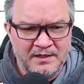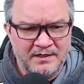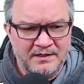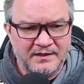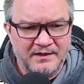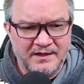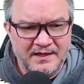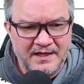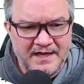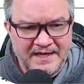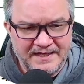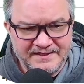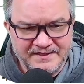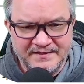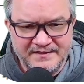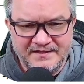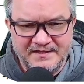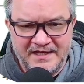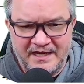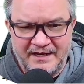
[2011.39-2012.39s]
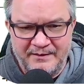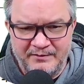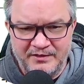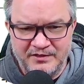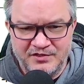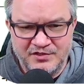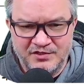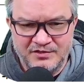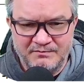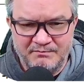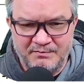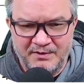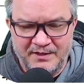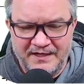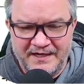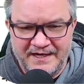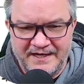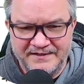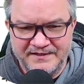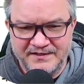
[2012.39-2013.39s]
lots of damage, but it
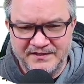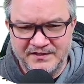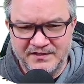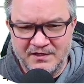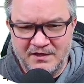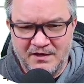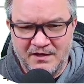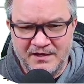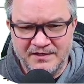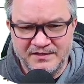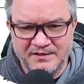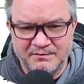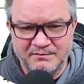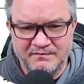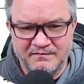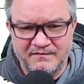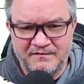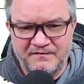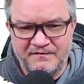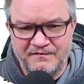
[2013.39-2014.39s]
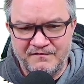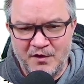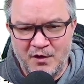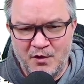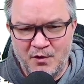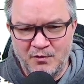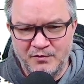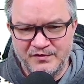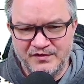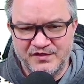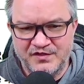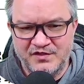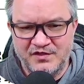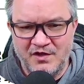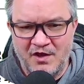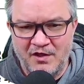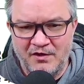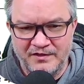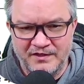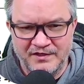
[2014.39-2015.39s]
has this awesome foe
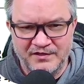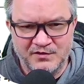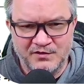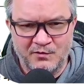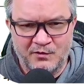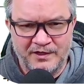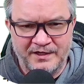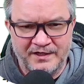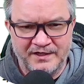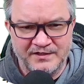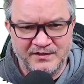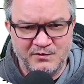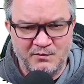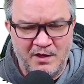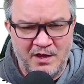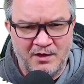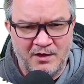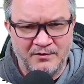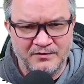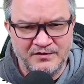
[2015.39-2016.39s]
stun disorient as well.